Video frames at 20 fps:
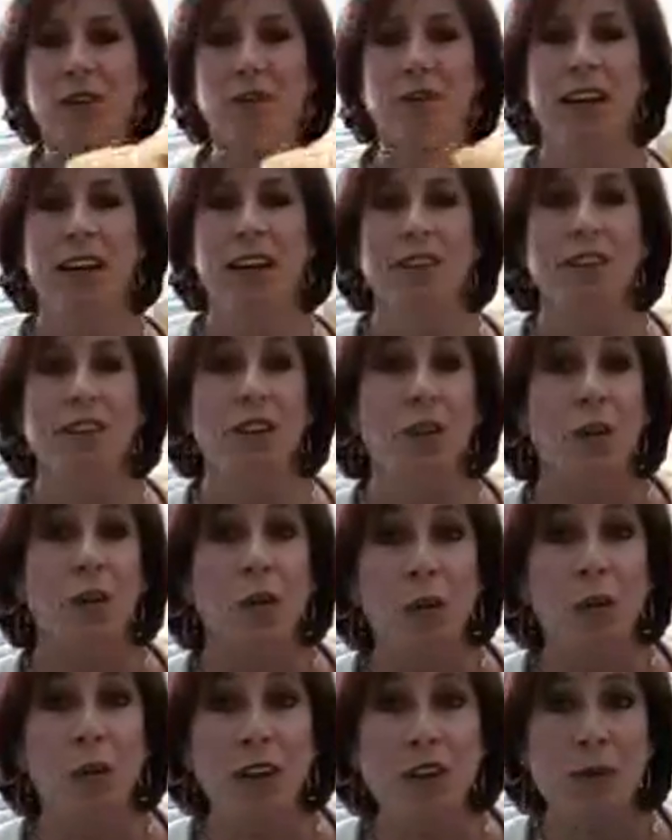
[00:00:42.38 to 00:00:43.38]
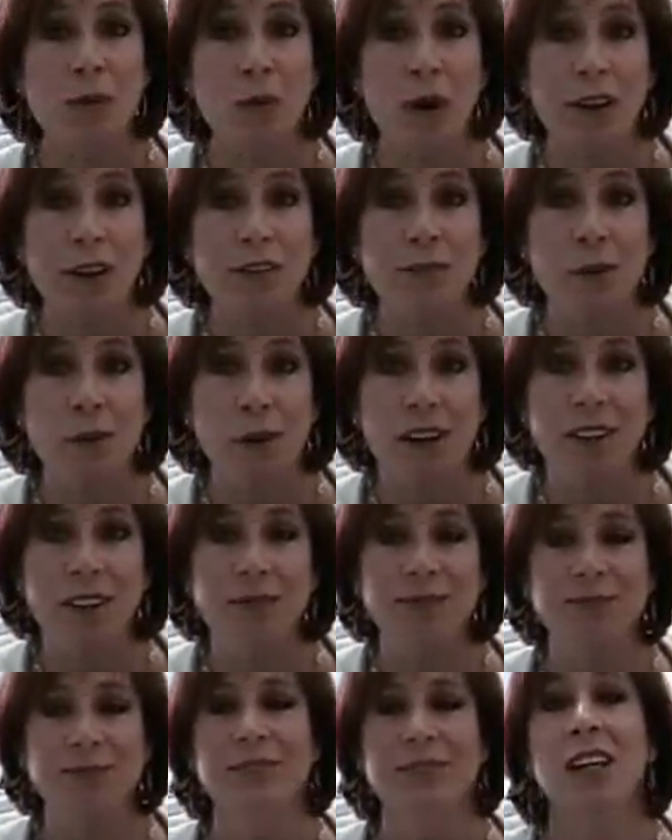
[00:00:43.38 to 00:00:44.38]
let me ask you, which one weighs more?
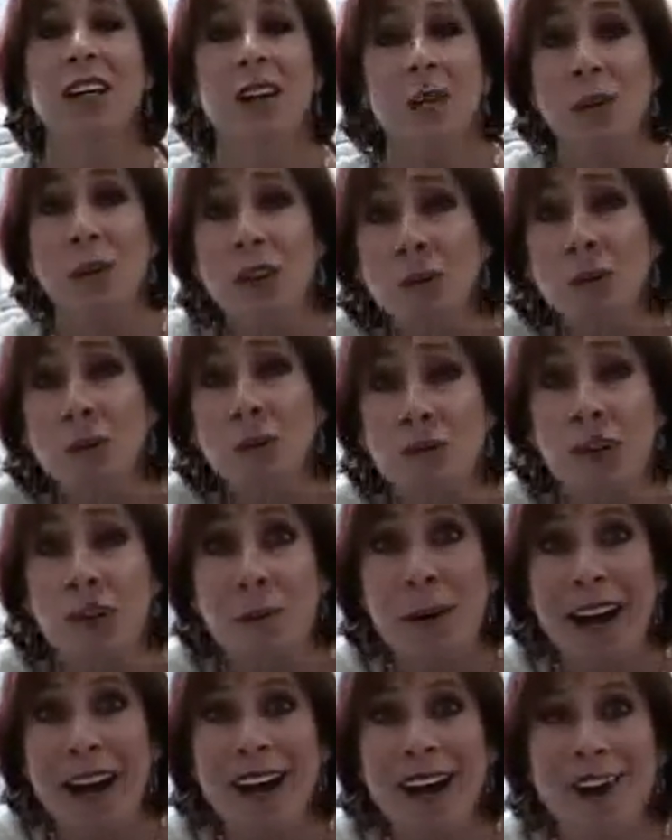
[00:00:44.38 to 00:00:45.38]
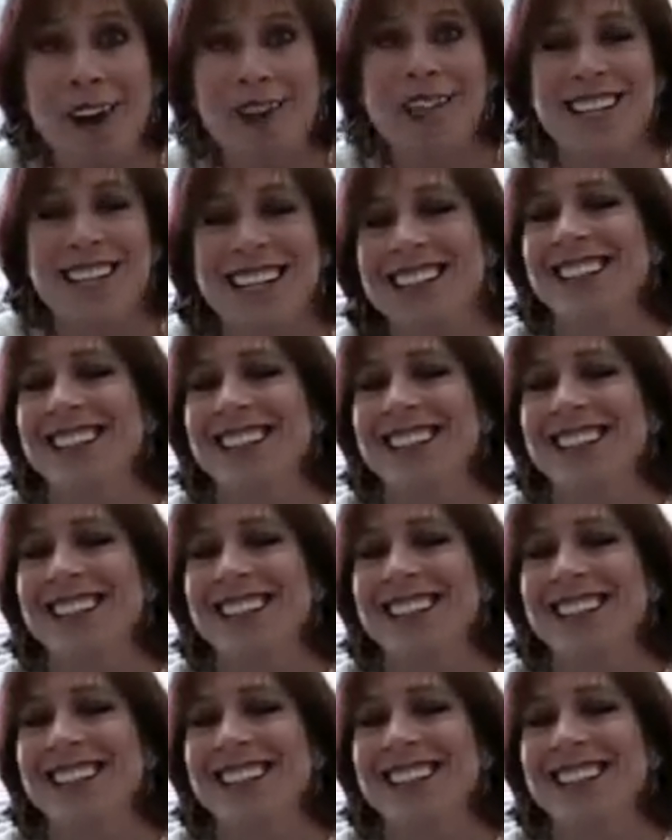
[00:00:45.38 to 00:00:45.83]
Well, they're both 5 pounds.